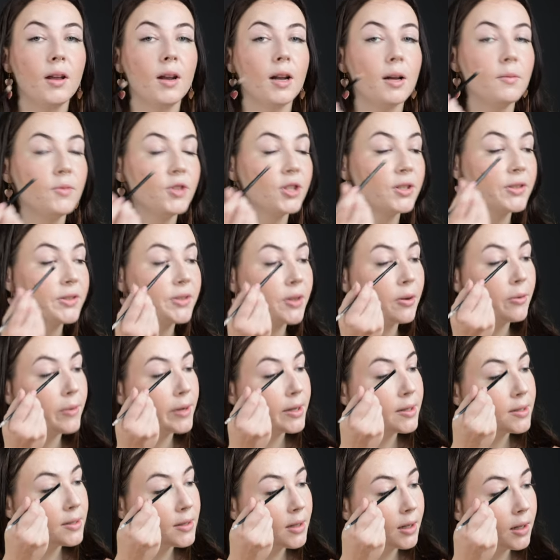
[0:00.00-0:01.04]
I'm just
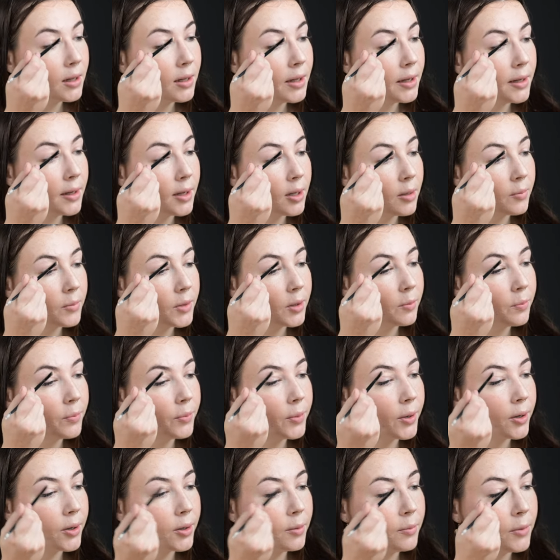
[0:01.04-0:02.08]
going to clean up the
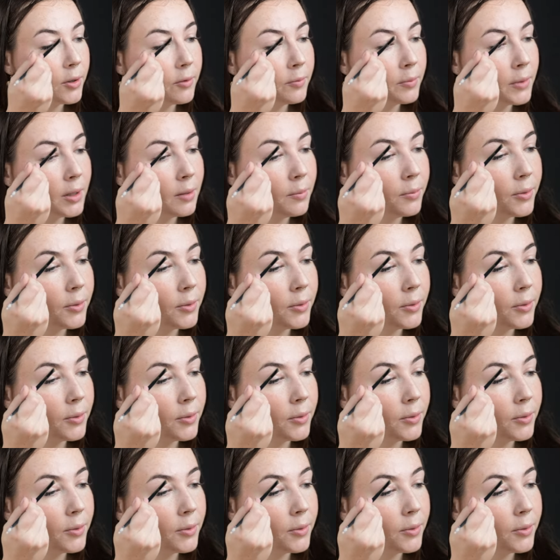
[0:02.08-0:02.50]
bottom of my